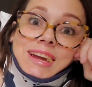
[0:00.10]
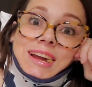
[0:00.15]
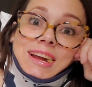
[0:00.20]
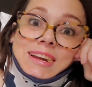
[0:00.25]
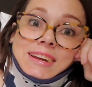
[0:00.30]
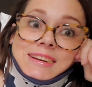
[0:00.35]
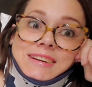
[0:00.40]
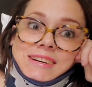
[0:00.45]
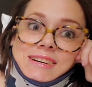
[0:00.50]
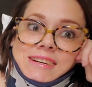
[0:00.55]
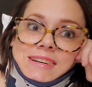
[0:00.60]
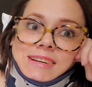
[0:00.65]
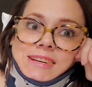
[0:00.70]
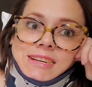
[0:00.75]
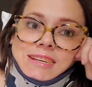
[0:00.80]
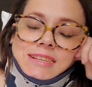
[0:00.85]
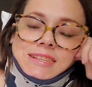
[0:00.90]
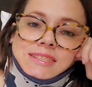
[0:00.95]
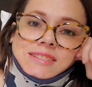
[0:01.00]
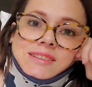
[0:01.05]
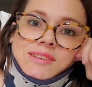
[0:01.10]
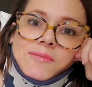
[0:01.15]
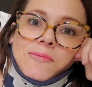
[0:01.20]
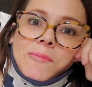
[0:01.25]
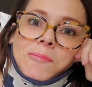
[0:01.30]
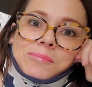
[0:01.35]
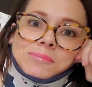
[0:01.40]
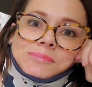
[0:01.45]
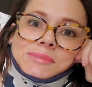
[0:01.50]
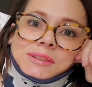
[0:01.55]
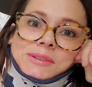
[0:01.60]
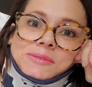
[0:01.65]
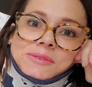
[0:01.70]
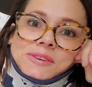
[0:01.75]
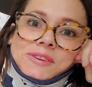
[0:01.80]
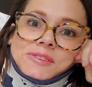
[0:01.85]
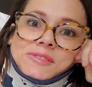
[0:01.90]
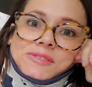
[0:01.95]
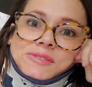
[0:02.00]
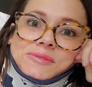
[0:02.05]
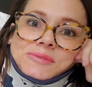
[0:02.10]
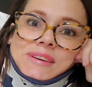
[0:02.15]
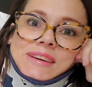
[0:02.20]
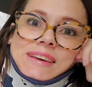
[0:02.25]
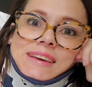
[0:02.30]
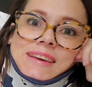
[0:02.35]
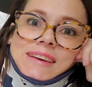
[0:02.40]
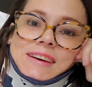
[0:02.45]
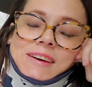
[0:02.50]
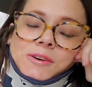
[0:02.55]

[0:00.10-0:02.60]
Hey guys, how are you doing?